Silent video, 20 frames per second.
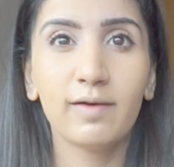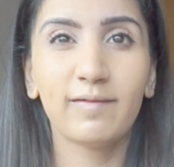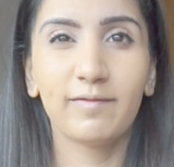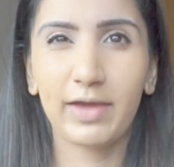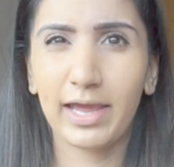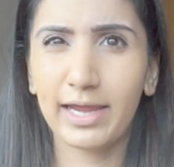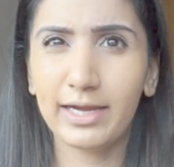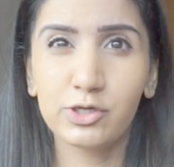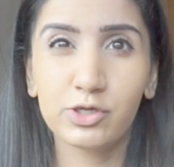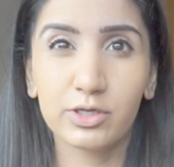
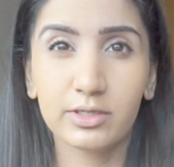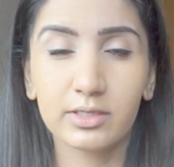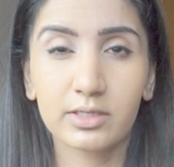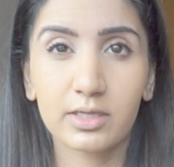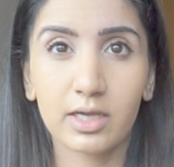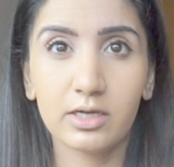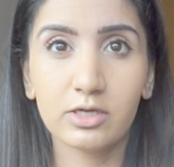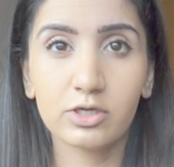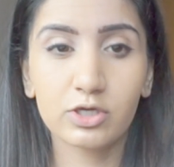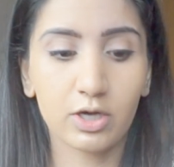for Asian
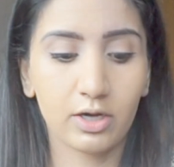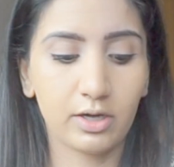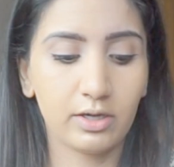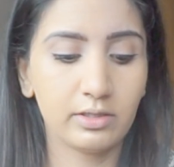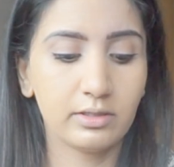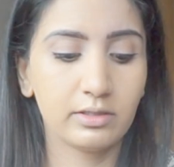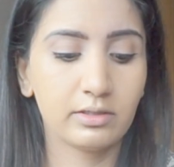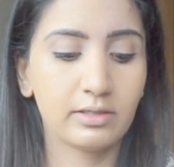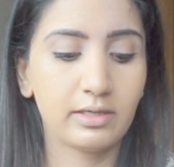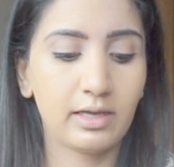skin
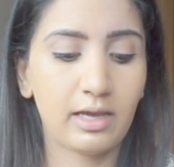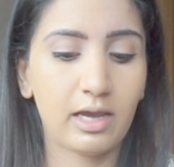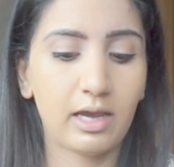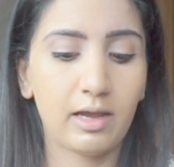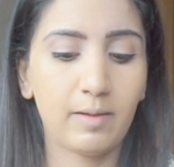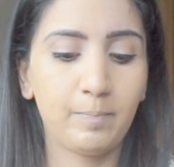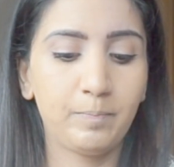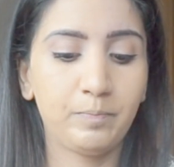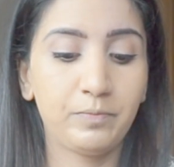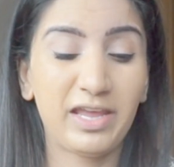tones,
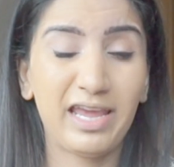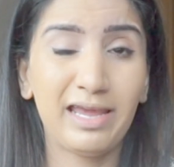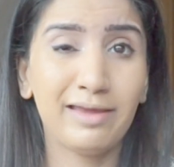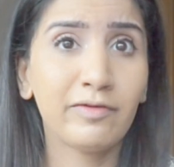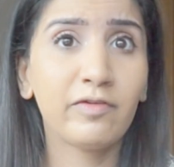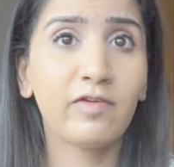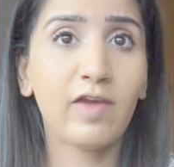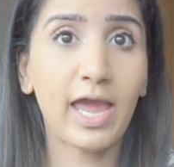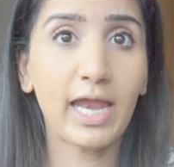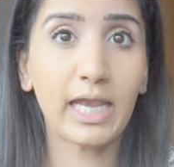
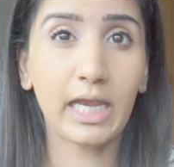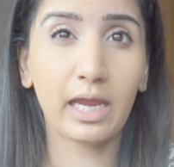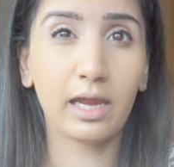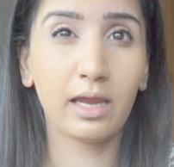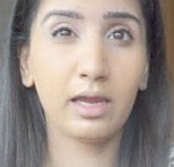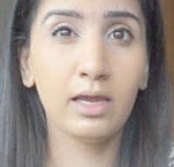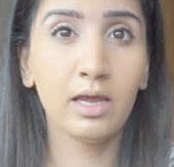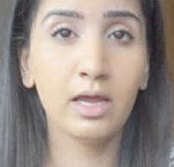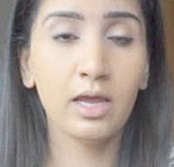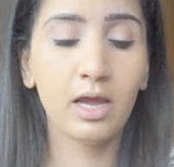if
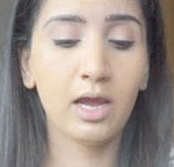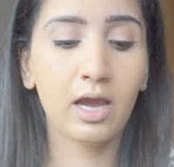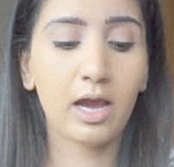any.